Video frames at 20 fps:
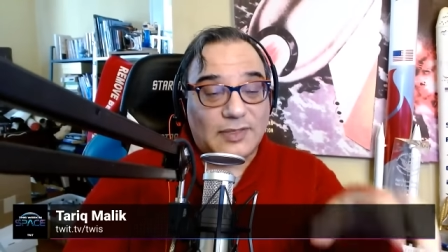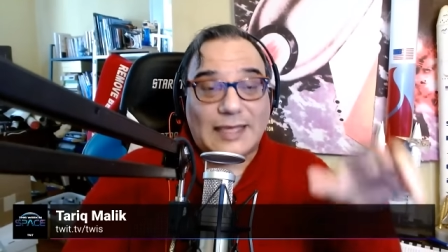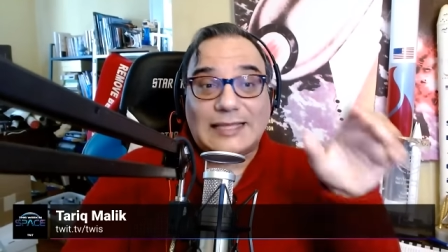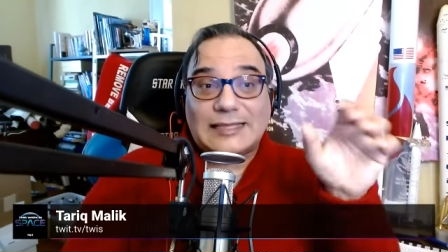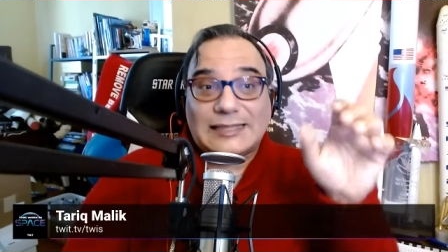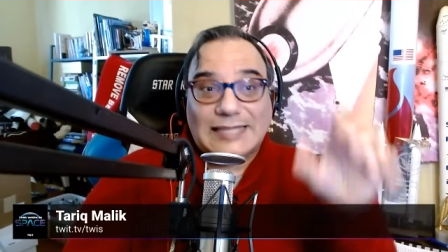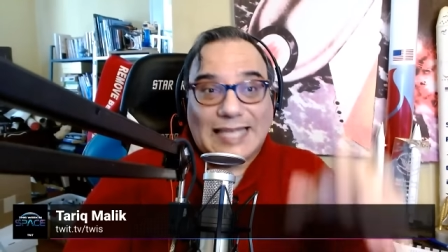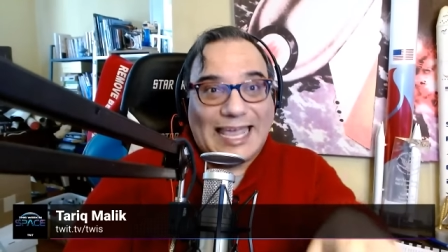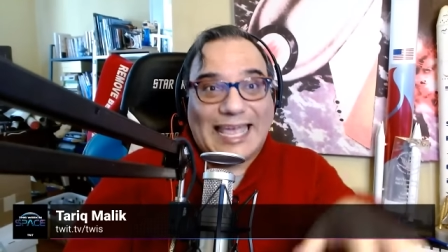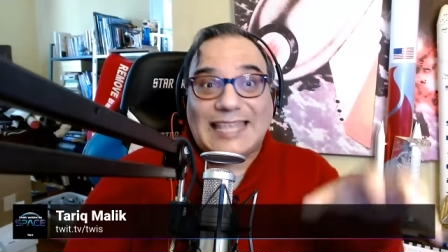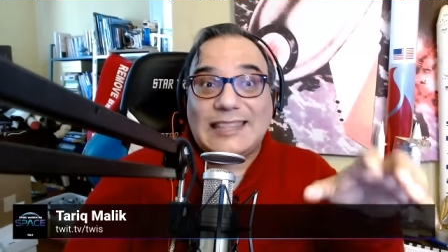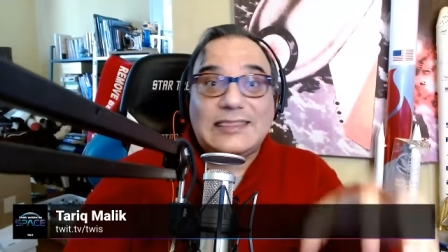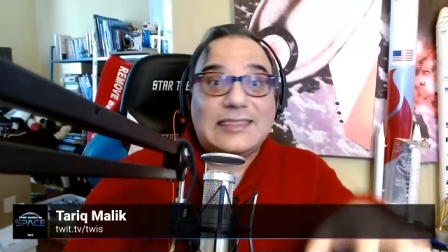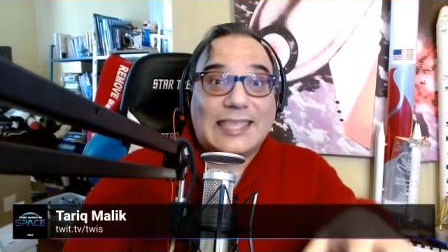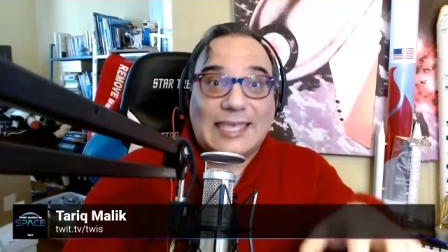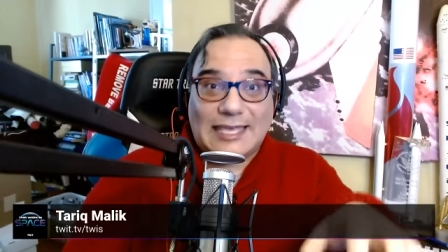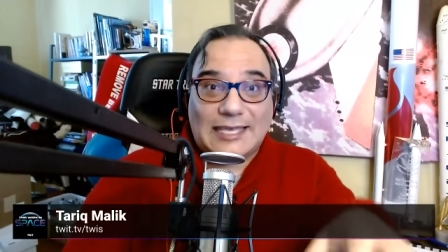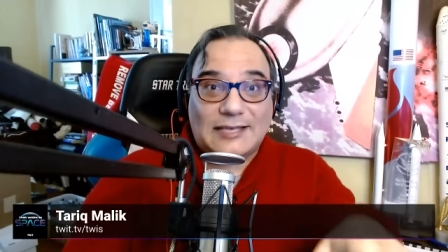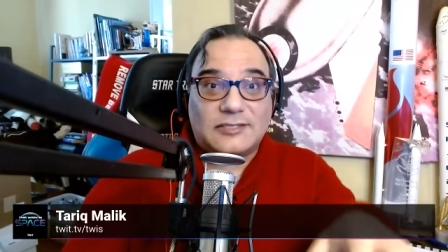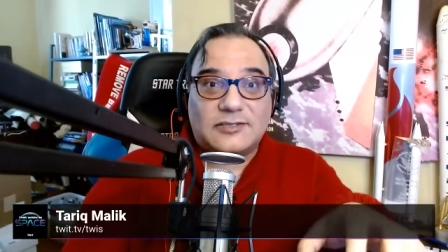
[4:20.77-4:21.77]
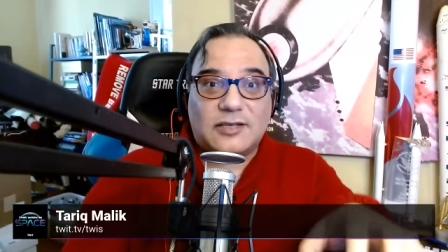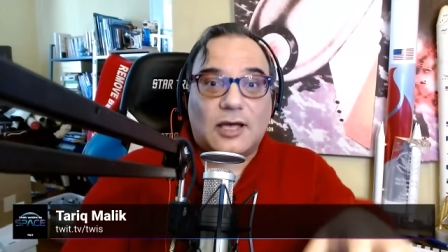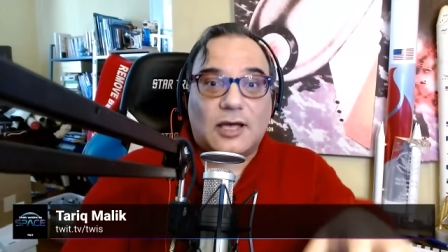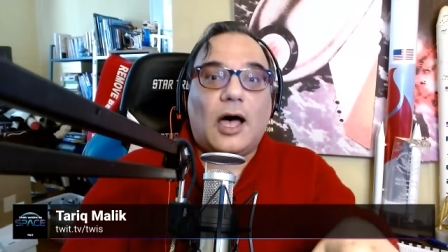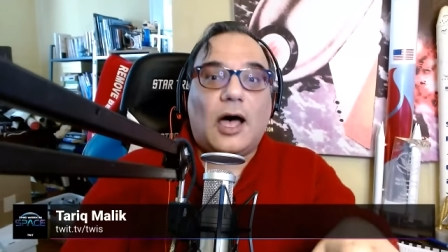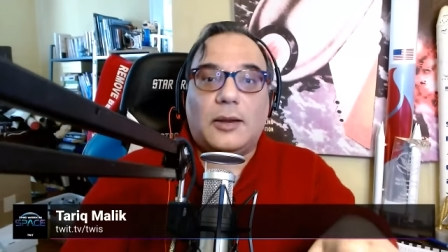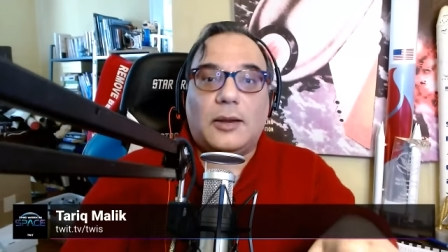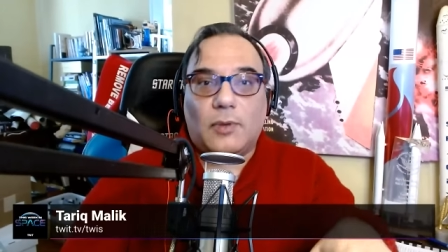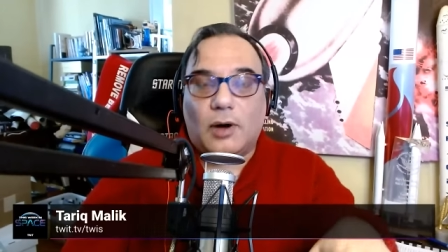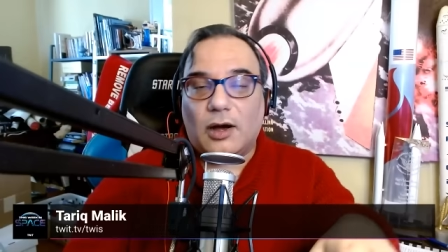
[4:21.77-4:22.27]
They land things
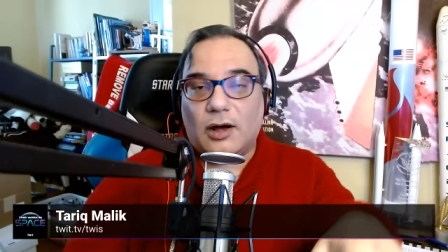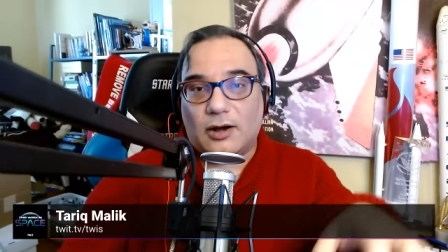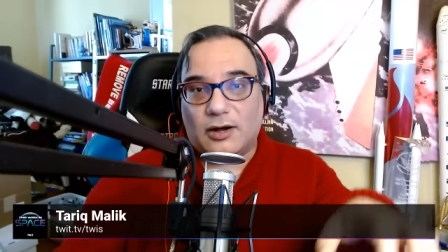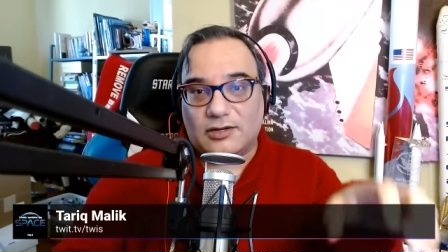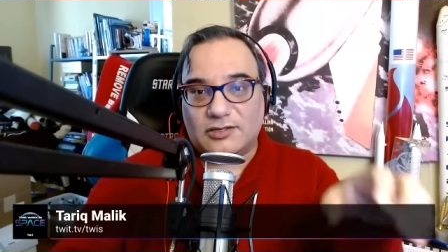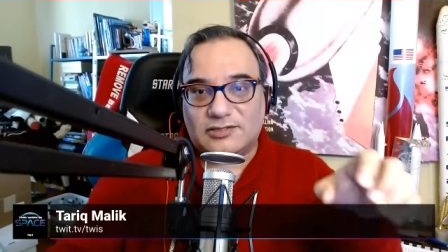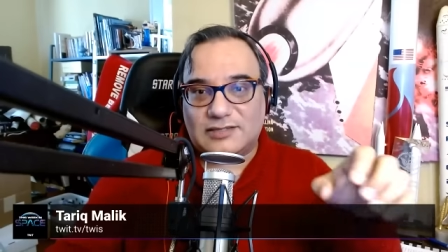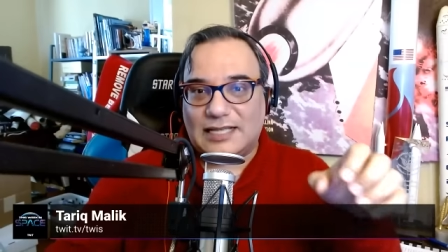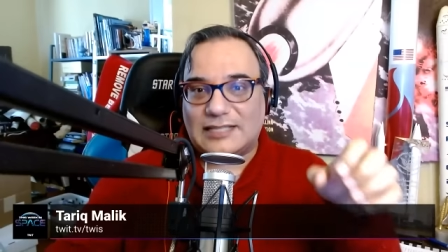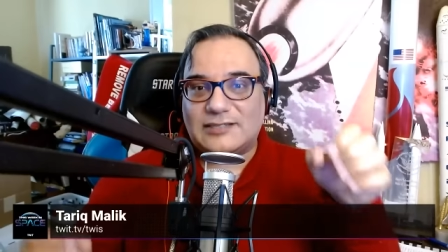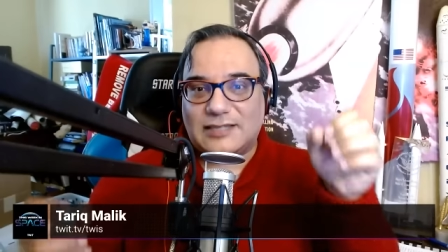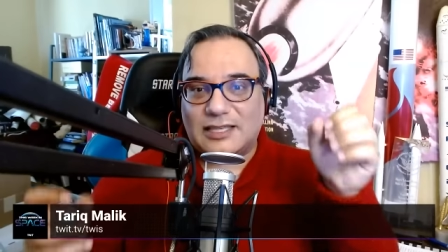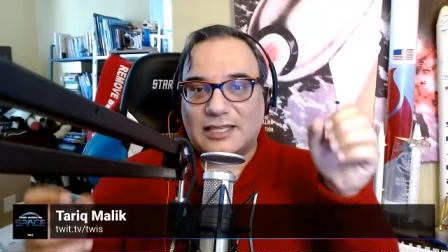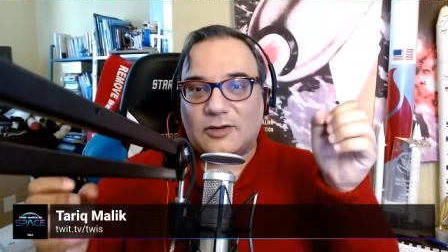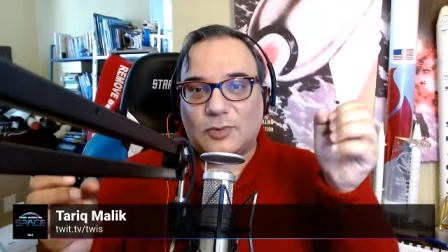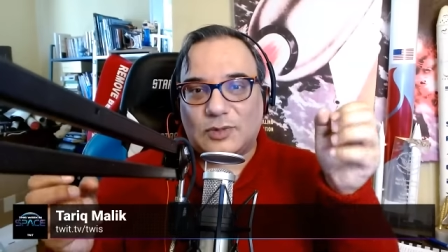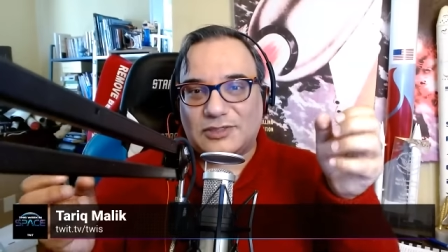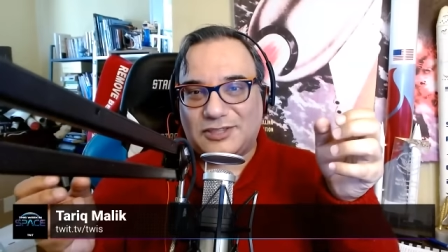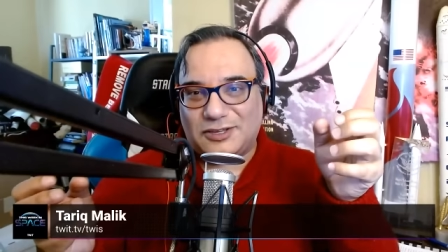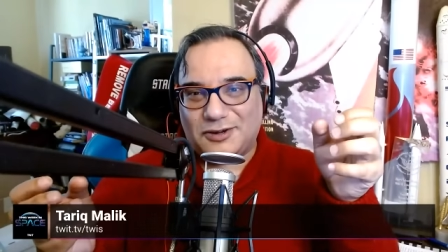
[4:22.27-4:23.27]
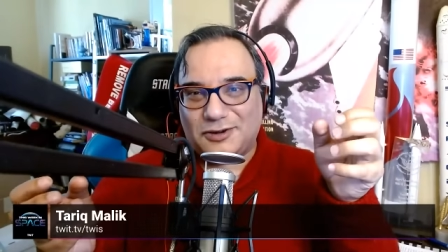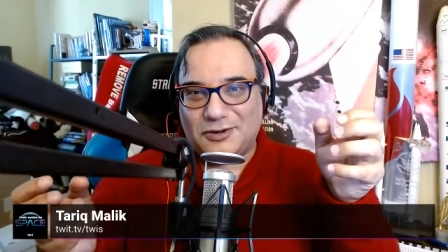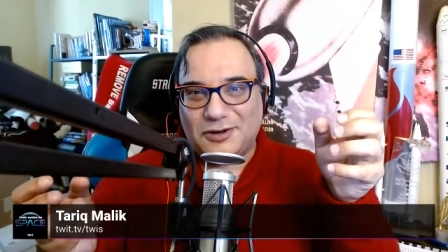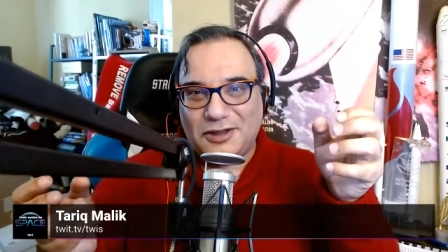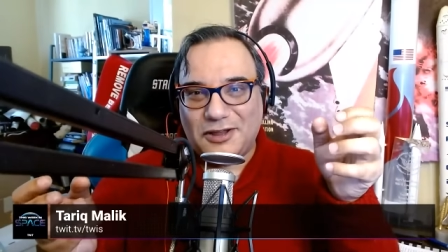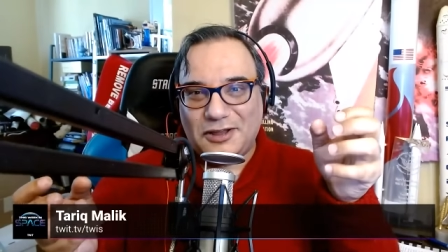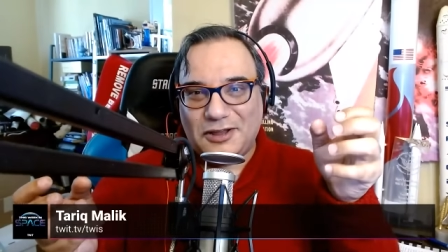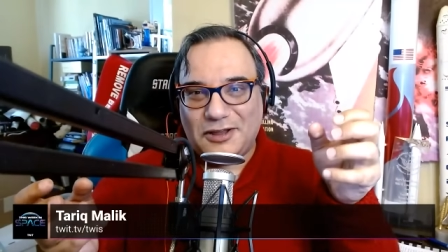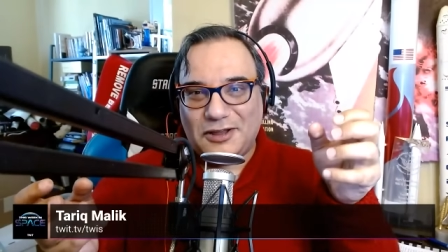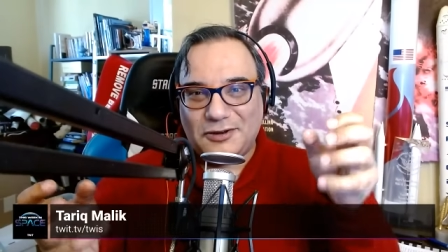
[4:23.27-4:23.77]
on Mars. That's like what they're
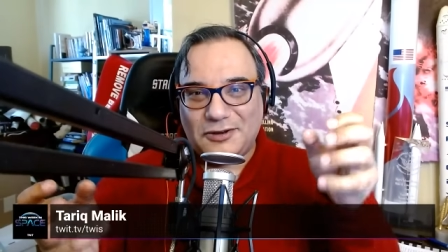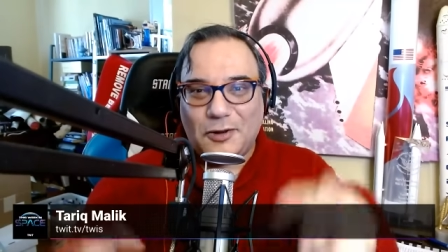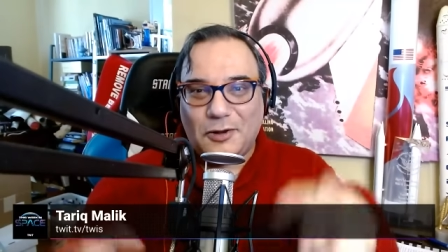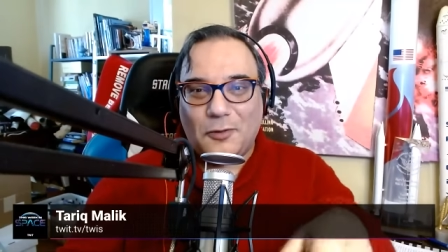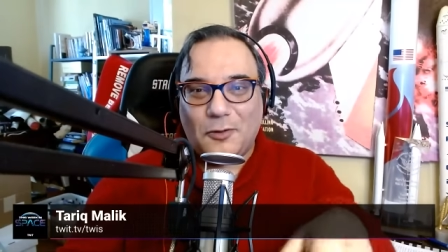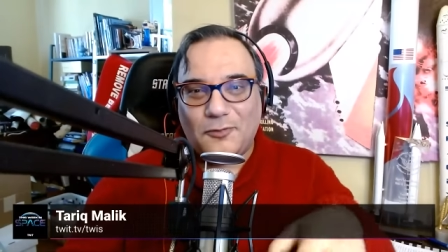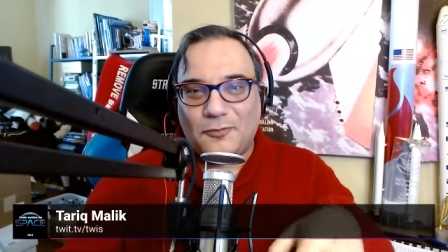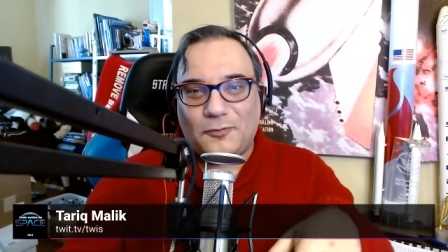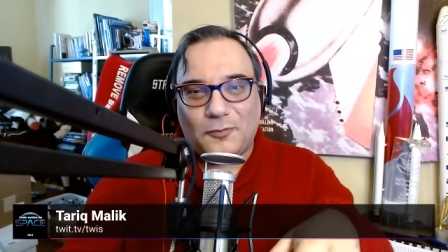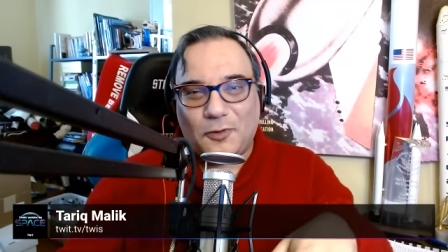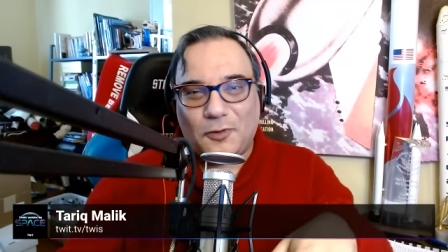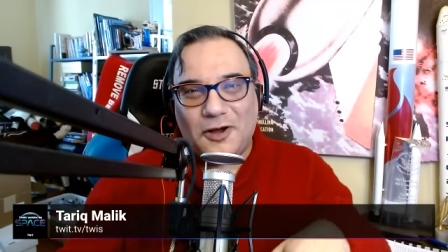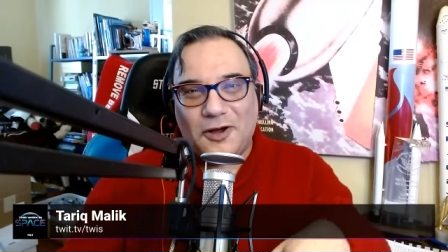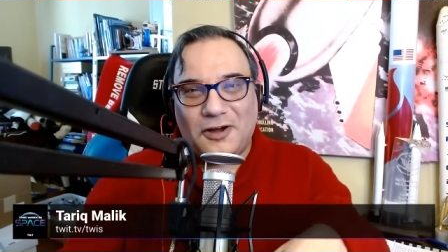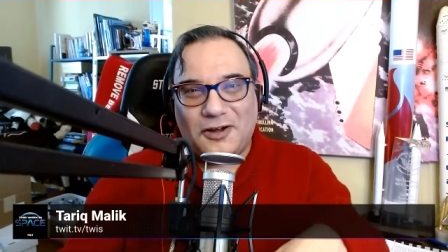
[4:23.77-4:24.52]
known for,